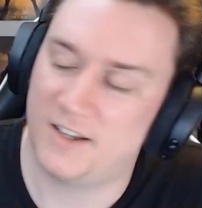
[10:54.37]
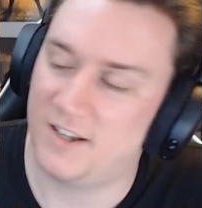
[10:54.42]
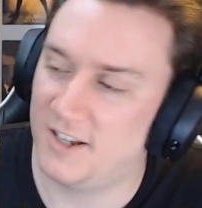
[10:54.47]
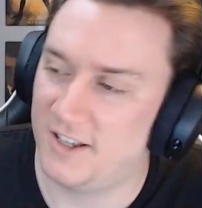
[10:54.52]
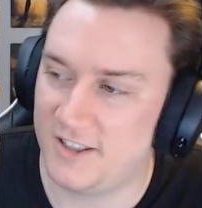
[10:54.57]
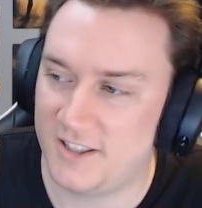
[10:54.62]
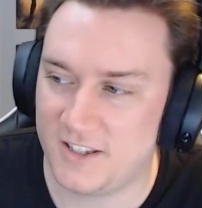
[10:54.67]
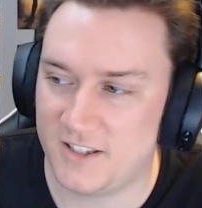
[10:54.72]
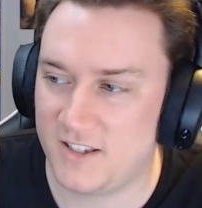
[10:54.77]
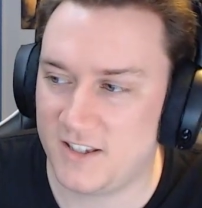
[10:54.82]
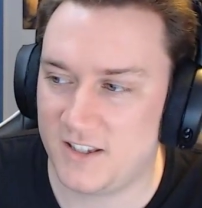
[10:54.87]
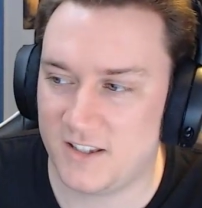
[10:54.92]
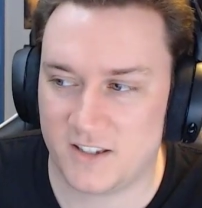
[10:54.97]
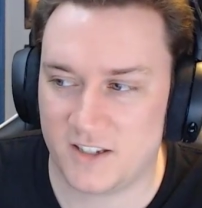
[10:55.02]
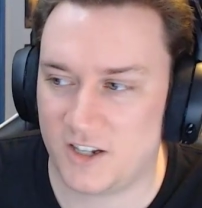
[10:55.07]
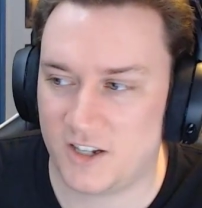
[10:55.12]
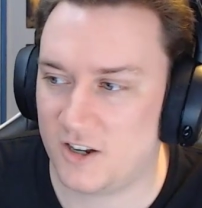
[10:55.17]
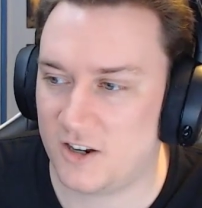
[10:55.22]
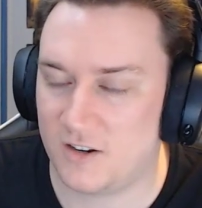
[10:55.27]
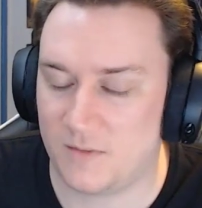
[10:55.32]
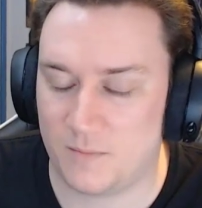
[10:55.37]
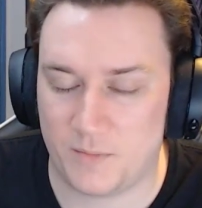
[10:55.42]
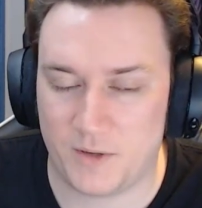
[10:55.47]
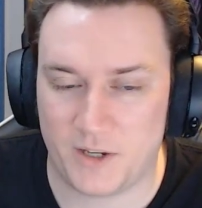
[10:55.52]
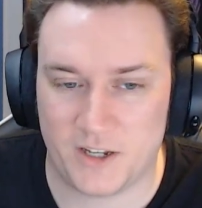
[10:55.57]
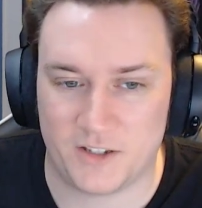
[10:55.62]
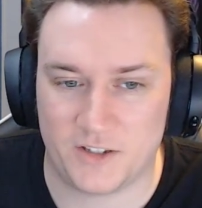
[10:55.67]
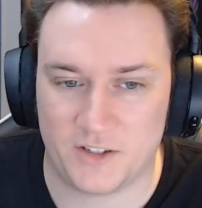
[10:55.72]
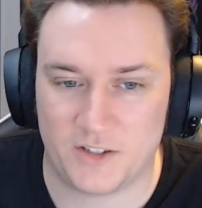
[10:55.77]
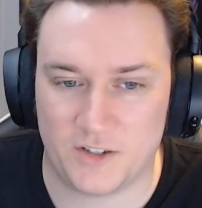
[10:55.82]
This isn't going to be
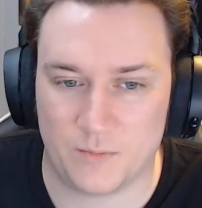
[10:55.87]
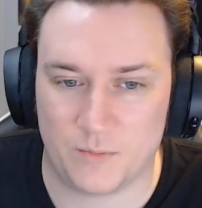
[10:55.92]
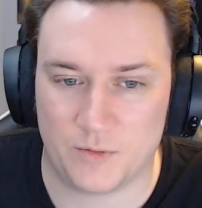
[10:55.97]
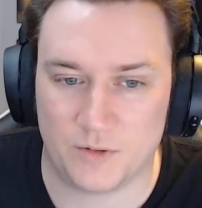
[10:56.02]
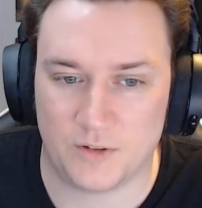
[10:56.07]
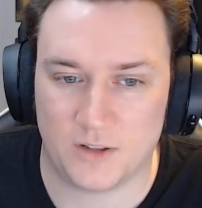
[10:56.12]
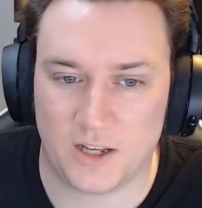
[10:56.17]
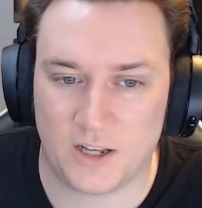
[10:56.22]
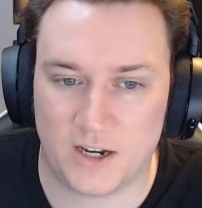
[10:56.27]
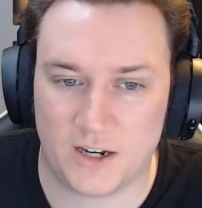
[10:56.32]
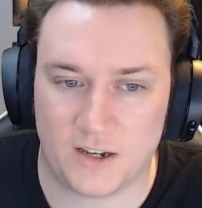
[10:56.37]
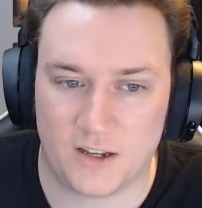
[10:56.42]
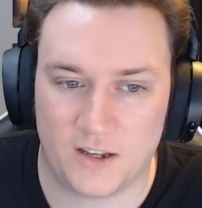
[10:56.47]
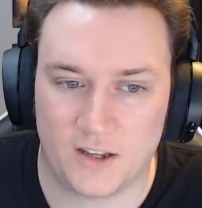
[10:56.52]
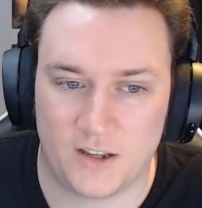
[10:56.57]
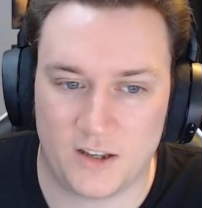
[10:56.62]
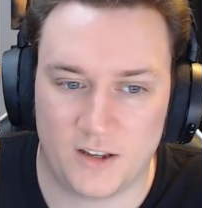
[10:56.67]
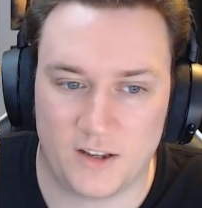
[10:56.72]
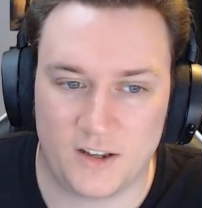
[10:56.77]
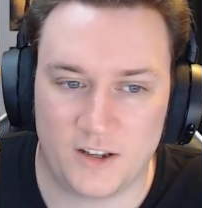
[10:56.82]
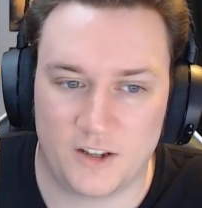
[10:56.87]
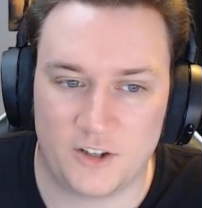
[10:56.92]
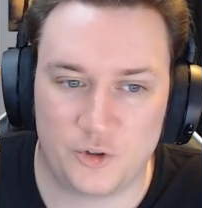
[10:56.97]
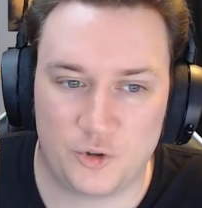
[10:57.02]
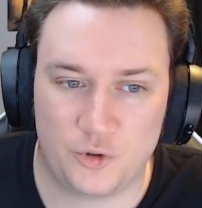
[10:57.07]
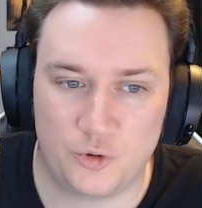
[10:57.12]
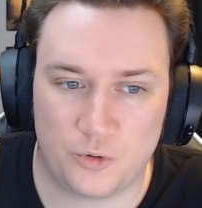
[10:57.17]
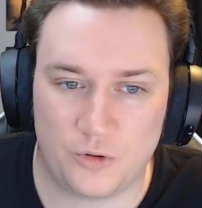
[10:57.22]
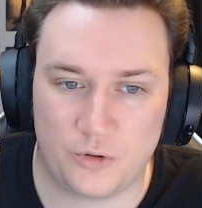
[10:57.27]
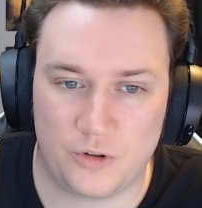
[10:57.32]
as simple. Like,
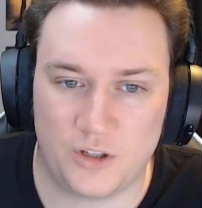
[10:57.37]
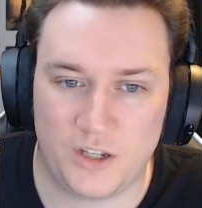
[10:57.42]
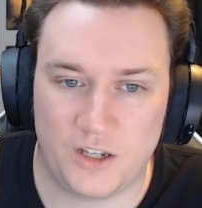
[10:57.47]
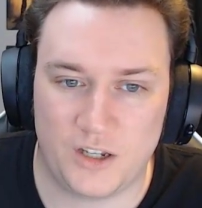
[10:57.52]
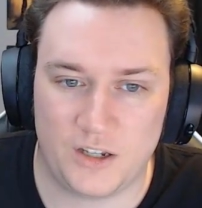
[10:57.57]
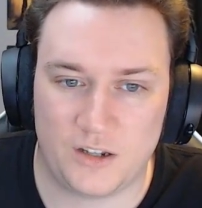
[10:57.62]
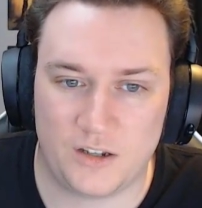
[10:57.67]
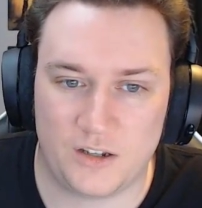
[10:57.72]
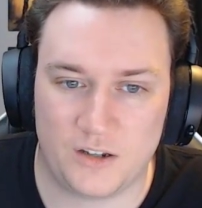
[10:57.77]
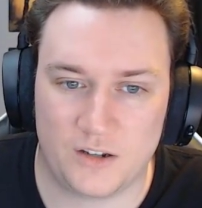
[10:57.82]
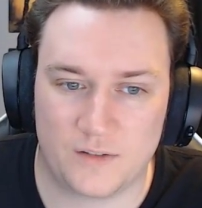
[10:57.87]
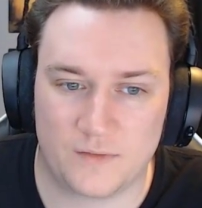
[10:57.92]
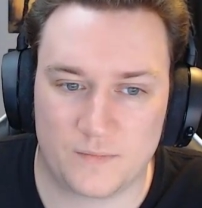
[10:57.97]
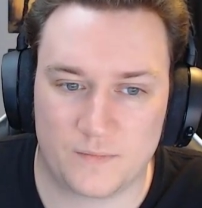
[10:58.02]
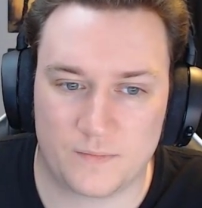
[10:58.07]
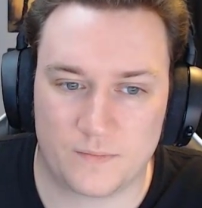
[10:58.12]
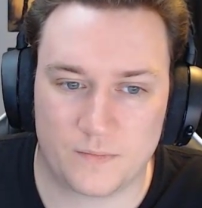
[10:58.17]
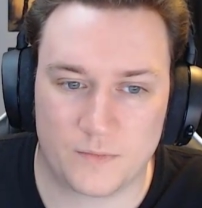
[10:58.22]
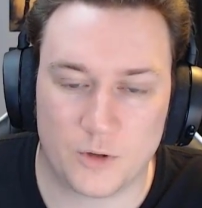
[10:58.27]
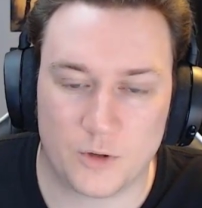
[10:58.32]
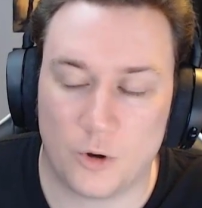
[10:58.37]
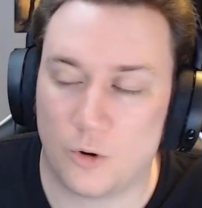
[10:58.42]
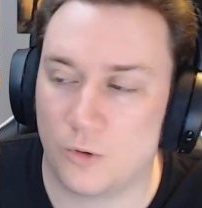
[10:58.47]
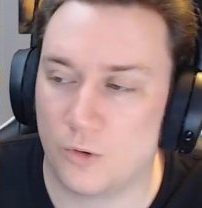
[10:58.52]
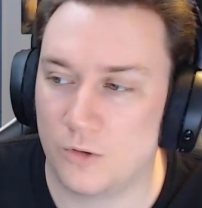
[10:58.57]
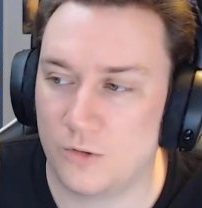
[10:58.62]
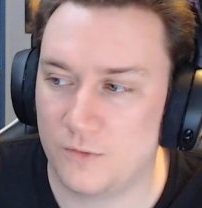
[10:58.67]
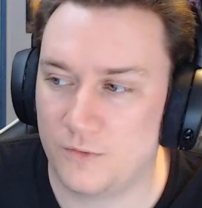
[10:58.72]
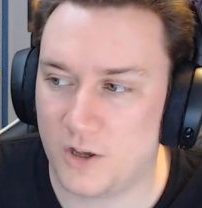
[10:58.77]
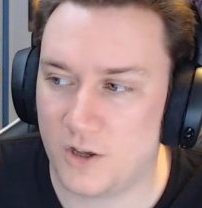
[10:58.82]
surely
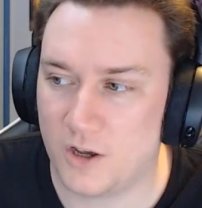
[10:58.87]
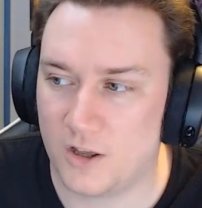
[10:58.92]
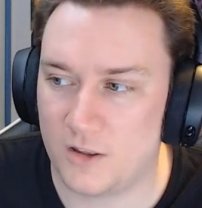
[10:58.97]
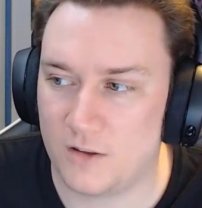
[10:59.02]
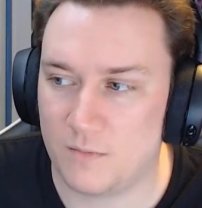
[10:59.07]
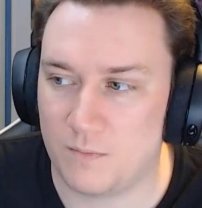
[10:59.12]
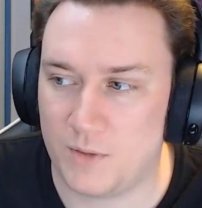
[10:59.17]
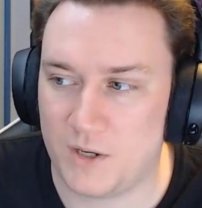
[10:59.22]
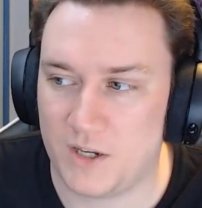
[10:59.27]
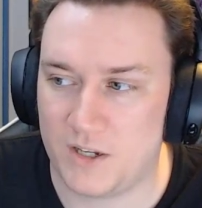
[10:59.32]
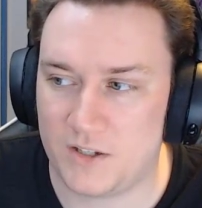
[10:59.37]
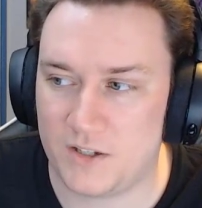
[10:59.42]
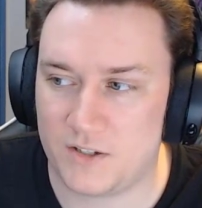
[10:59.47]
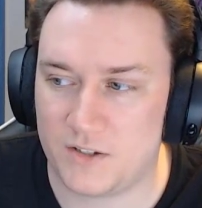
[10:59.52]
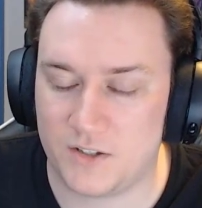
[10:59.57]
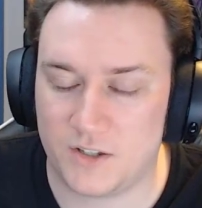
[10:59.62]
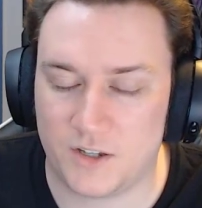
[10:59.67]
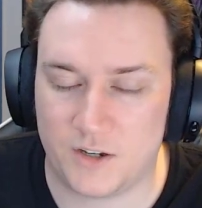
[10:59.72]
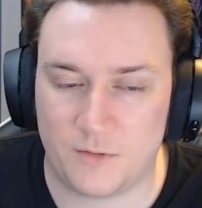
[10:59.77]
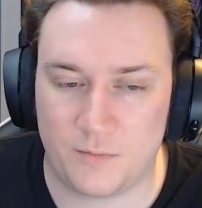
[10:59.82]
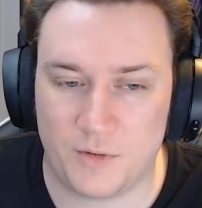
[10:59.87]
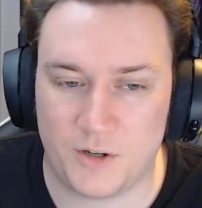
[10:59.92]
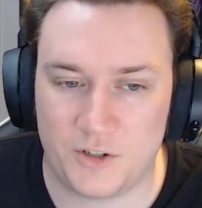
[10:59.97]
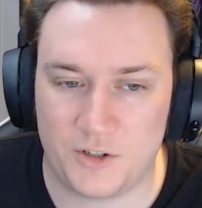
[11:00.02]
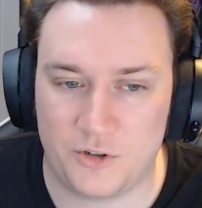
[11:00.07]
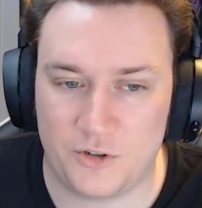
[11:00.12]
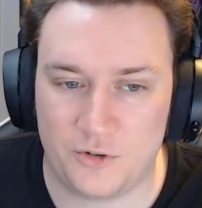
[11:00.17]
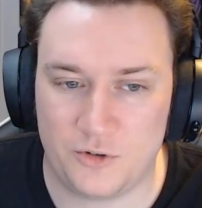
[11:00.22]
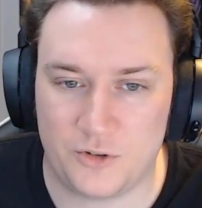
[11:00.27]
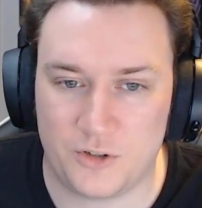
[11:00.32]
all of the other beasts that have been
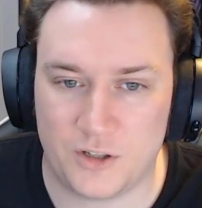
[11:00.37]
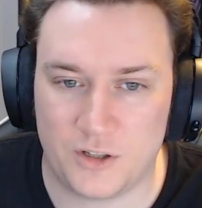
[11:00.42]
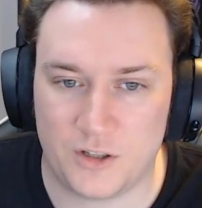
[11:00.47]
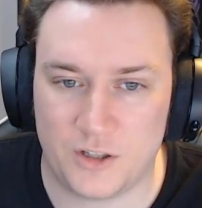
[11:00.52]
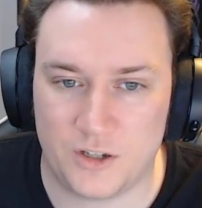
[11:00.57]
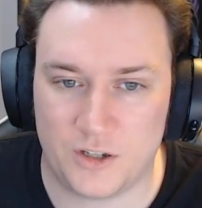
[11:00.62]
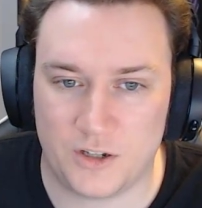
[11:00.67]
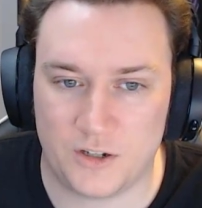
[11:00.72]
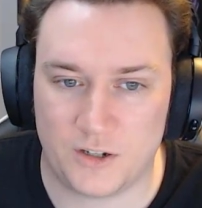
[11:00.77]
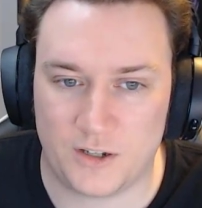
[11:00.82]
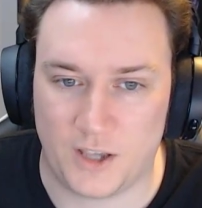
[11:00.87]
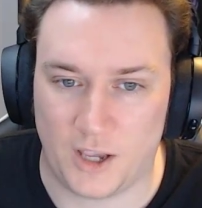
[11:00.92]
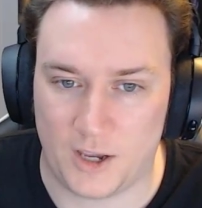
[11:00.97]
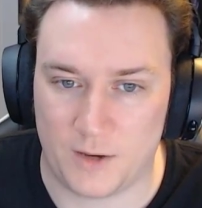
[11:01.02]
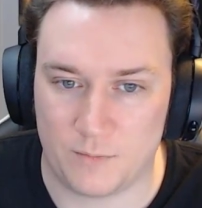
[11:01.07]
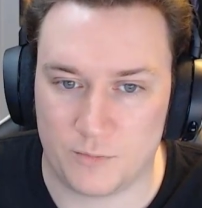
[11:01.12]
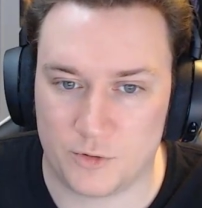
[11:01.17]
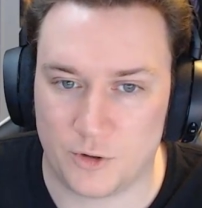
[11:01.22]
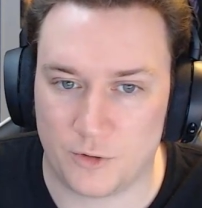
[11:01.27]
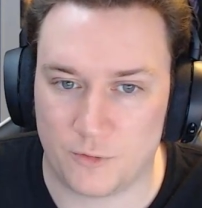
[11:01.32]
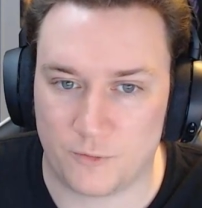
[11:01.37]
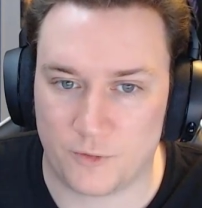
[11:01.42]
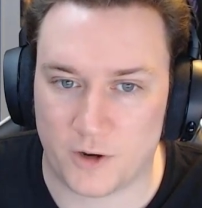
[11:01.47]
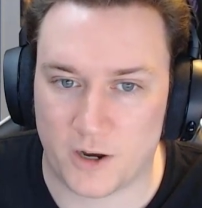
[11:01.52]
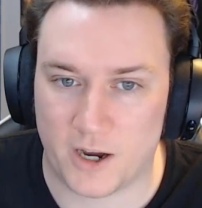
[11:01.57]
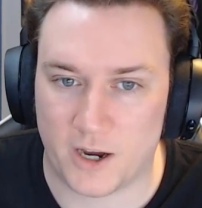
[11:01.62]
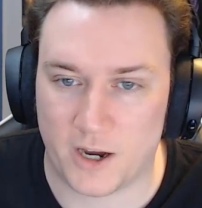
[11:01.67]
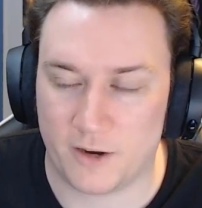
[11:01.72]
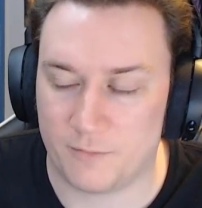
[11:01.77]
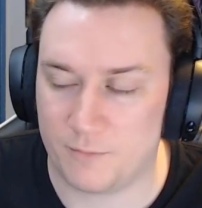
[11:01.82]
used in the game so
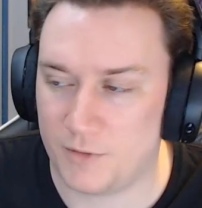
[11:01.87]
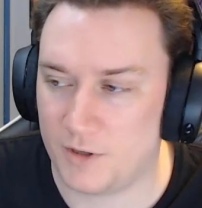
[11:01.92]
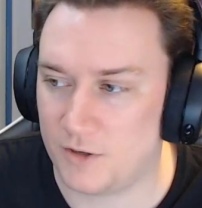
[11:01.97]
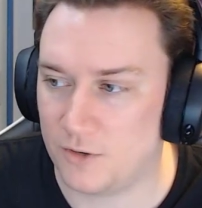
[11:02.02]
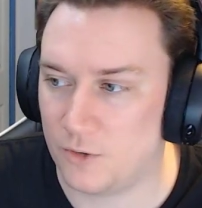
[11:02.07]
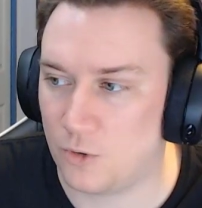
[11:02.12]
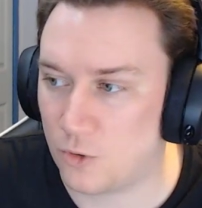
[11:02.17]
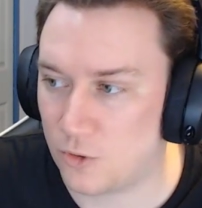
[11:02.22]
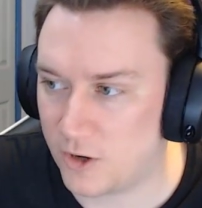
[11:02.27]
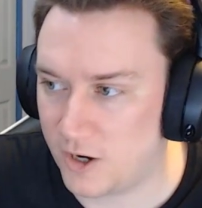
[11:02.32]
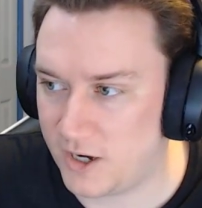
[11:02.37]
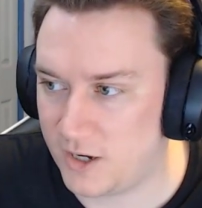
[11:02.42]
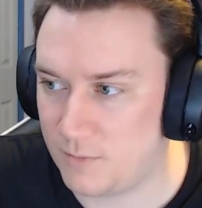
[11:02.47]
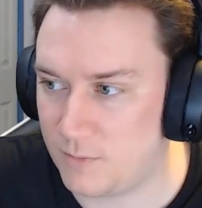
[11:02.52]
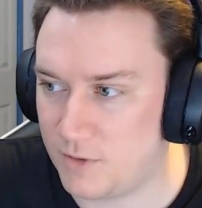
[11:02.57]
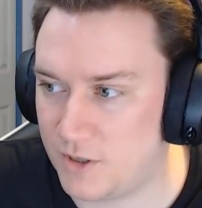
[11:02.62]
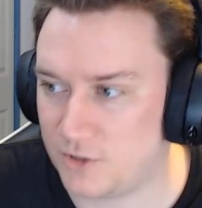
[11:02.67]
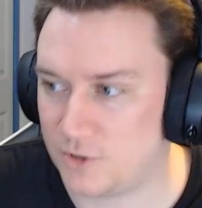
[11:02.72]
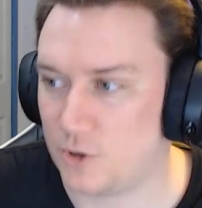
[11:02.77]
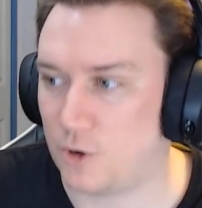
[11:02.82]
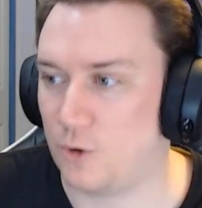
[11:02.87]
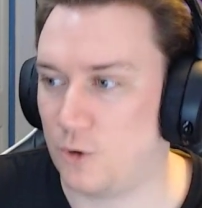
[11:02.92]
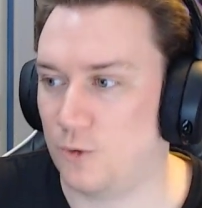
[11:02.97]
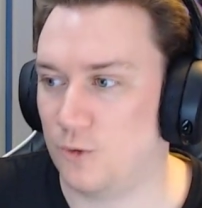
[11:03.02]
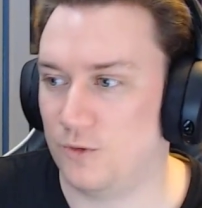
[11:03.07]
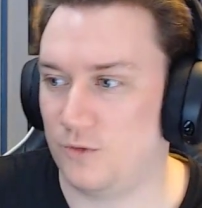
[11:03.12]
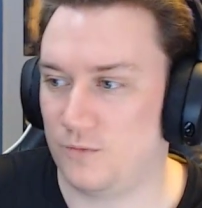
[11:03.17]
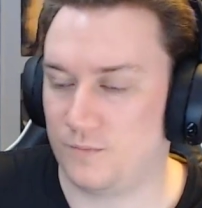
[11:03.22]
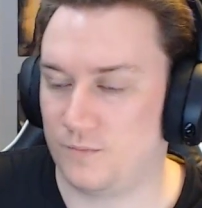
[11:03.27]
far have already been told,